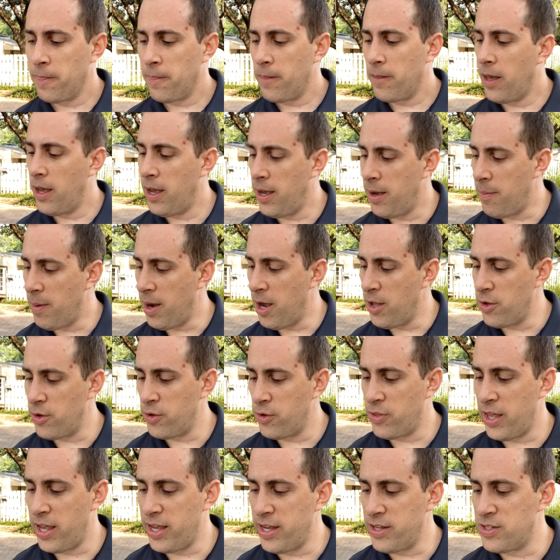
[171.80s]
Other
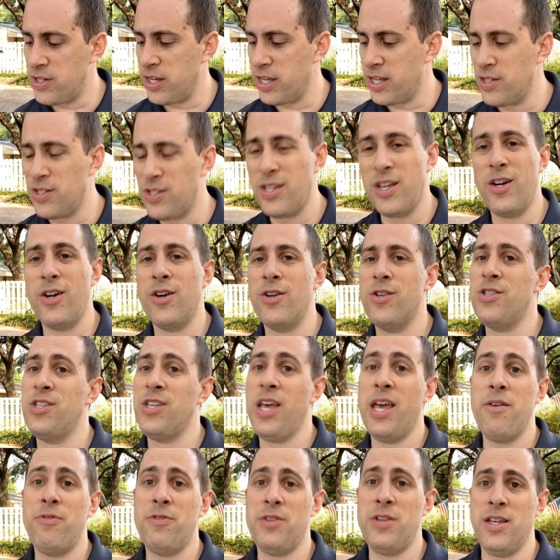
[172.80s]
things to consider:
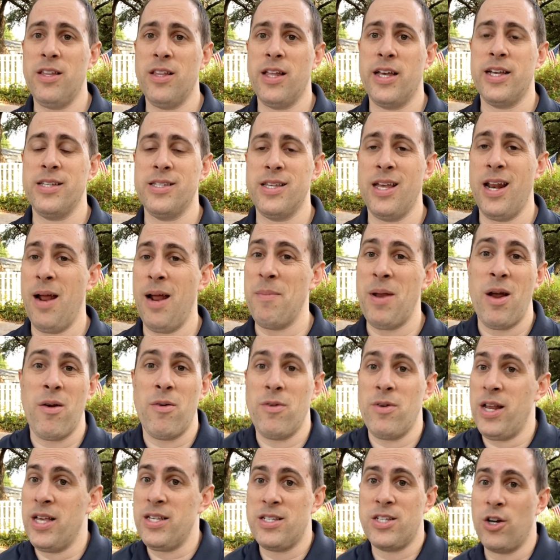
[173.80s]
safety. Like I said, I'm
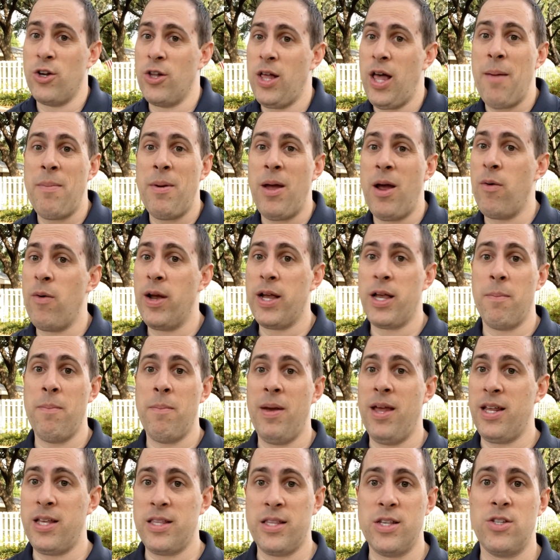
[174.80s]
not
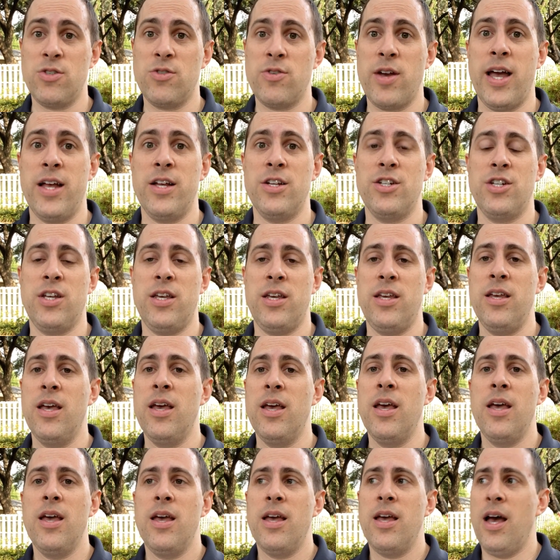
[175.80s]
recommending this strategy.
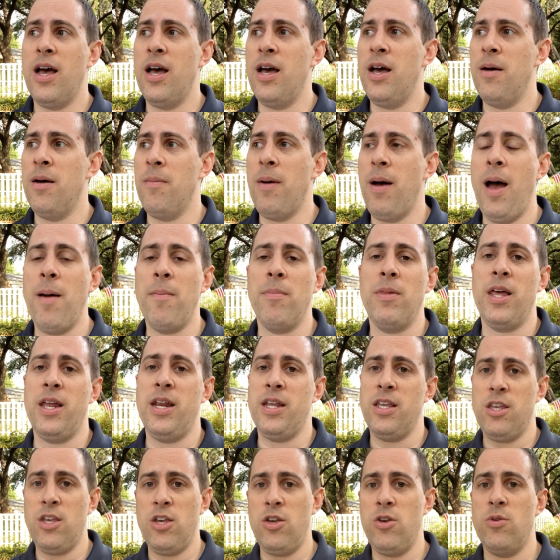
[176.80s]
I'm
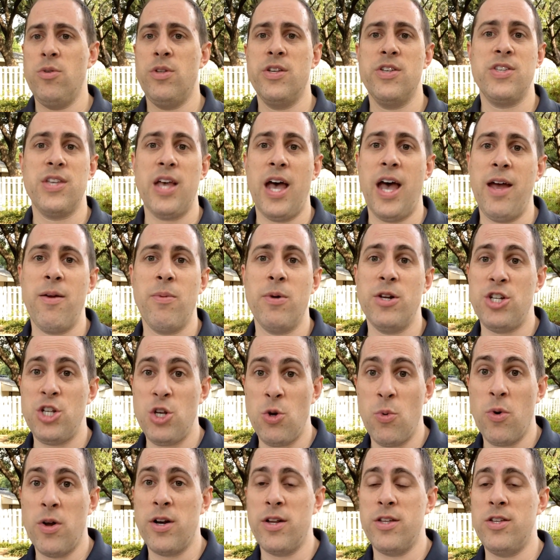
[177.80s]
letting you decide what
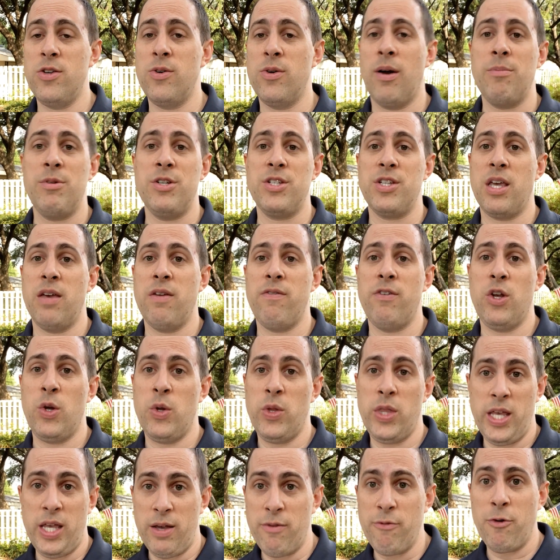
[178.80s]
you want to do. I'm just giving
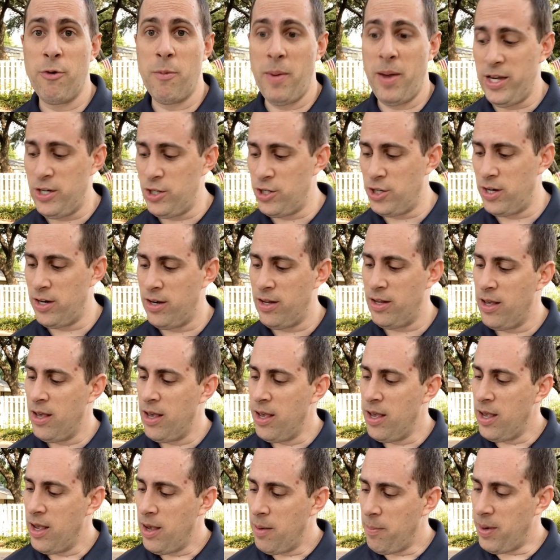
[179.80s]
you the information.
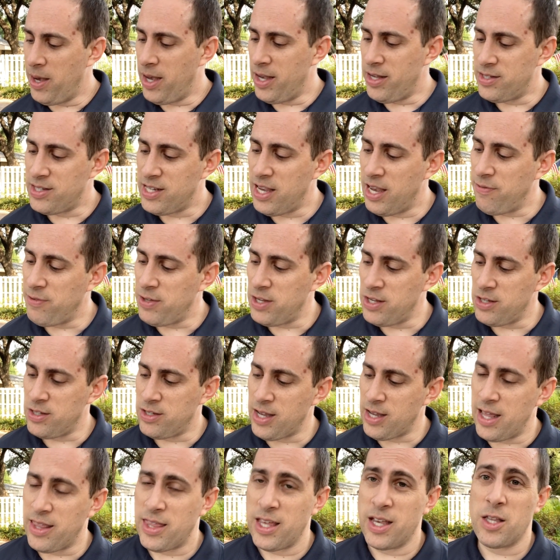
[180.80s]
But safety is,
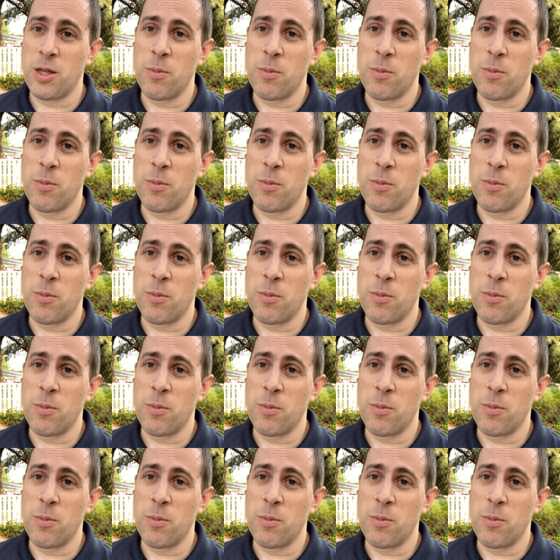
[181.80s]
I think, the